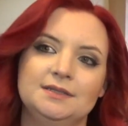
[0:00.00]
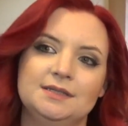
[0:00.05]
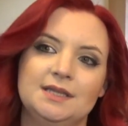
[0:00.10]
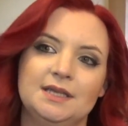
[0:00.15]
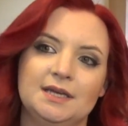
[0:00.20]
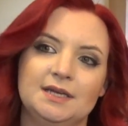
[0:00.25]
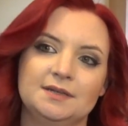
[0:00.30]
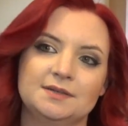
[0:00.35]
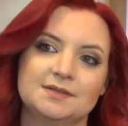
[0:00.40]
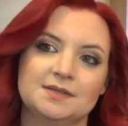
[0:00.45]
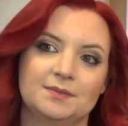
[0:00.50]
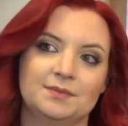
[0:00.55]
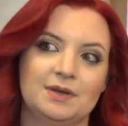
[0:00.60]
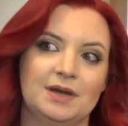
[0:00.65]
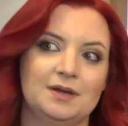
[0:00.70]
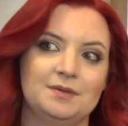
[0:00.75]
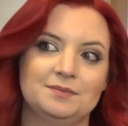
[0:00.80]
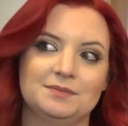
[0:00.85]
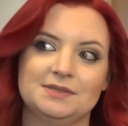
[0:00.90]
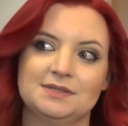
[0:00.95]
they
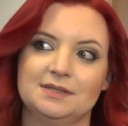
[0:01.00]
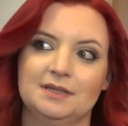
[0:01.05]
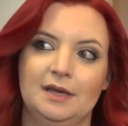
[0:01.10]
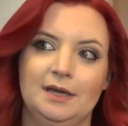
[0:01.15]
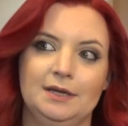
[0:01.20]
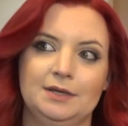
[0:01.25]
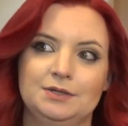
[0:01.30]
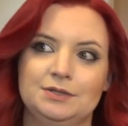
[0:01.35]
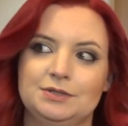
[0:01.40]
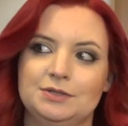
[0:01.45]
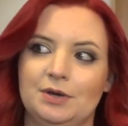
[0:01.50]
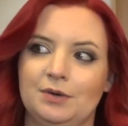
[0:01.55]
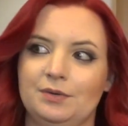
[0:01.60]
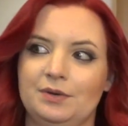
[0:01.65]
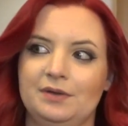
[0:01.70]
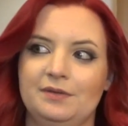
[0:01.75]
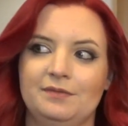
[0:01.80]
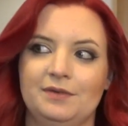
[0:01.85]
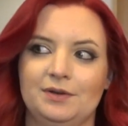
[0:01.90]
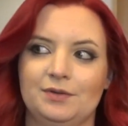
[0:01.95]
sometimes like
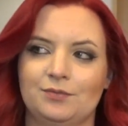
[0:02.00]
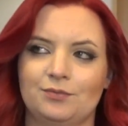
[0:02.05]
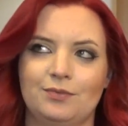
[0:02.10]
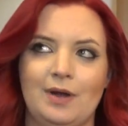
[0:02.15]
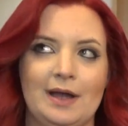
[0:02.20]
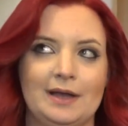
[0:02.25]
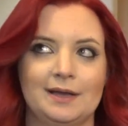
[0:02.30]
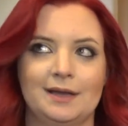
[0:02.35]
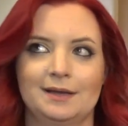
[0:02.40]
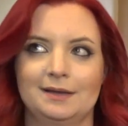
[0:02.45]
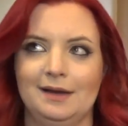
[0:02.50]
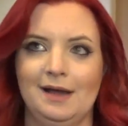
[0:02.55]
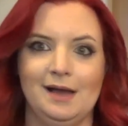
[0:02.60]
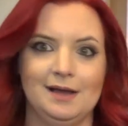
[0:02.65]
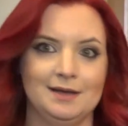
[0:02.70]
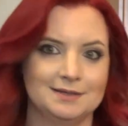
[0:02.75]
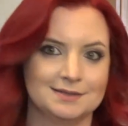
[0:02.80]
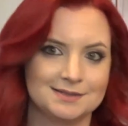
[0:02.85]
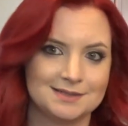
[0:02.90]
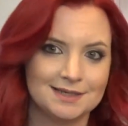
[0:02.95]
don't even
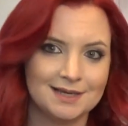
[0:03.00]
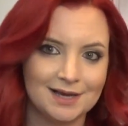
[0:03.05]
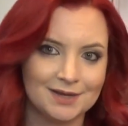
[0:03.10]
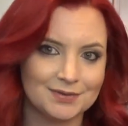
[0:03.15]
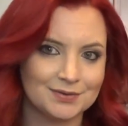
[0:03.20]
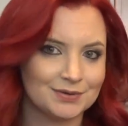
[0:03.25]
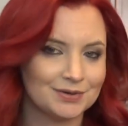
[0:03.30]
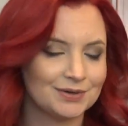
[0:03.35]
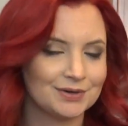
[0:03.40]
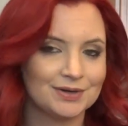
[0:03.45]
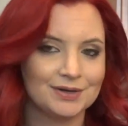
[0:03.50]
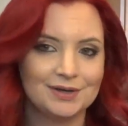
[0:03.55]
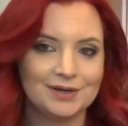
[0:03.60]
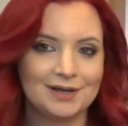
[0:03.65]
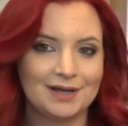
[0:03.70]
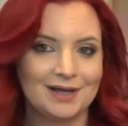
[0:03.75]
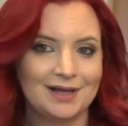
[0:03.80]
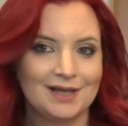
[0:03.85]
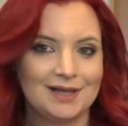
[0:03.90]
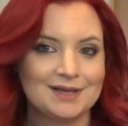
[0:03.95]
recognize the other
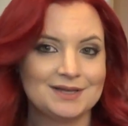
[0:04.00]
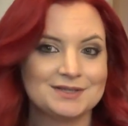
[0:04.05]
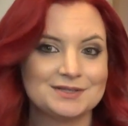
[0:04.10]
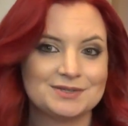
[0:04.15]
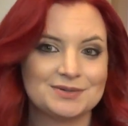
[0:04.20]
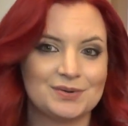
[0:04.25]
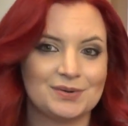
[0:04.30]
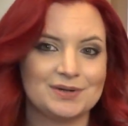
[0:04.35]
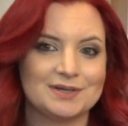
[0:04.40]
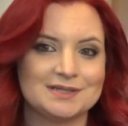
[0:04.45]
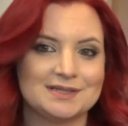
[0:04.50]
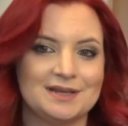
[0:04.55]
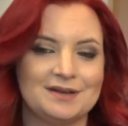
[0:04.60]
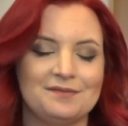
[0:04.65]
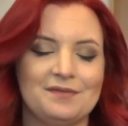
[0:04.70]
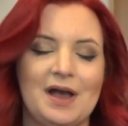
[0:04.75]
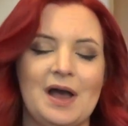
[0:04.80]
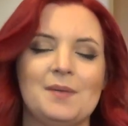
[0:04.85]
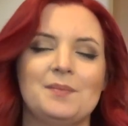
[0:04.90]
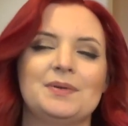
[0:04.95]
stories that
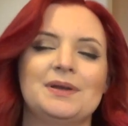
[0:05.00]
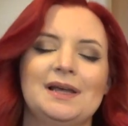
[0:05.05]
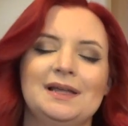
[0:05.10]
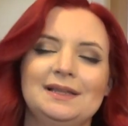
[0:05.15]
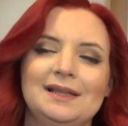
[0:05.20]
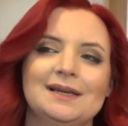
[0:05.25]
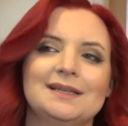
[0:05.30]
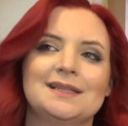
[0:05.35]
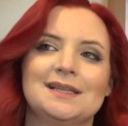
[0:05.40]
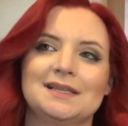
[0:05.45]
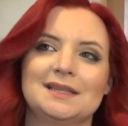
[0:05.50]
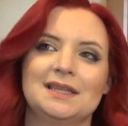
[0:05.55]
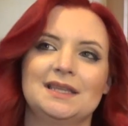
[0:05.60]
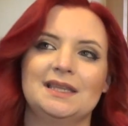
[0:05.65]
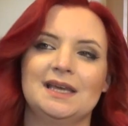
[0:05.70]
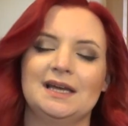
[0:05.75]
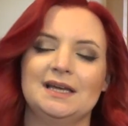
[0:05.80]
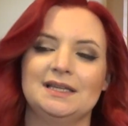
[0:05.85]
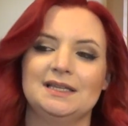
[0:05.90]
have happened. I like that